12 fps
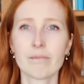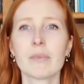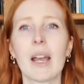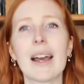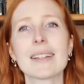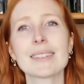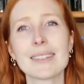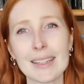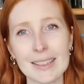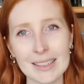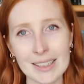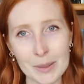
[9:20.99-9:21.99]

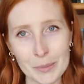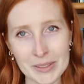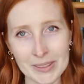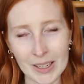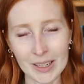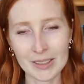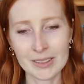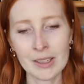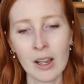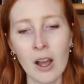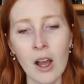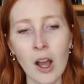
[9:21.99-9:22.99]
casket keepsakes
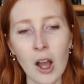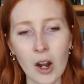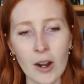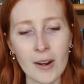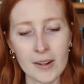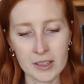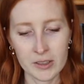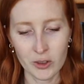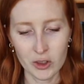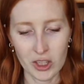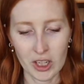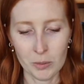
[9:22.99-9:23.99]
are in the
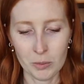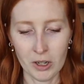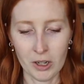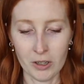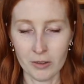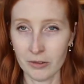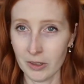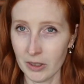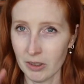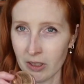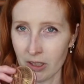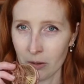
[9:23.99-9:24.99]
shape of
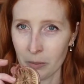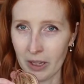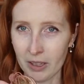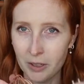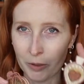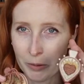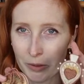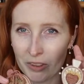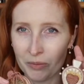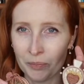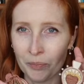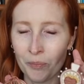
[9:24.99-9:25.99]
little bellows,
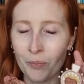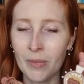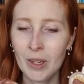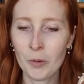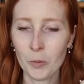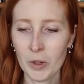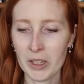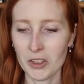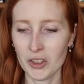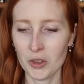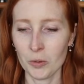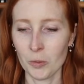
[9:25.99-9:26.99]

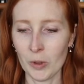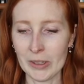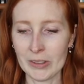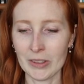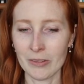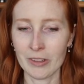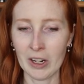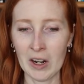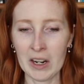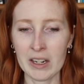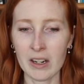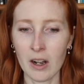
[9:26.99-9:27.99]
which was a
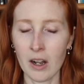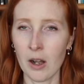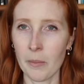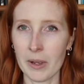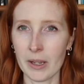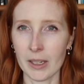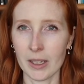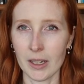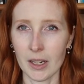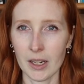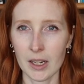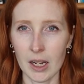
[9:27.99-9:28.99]
very
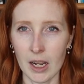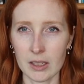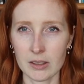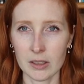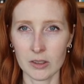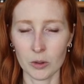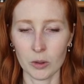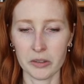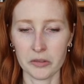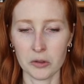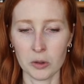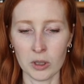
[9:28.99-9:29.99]
common casket toy
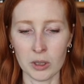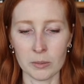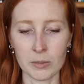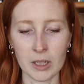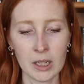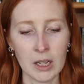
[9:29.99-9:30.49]
form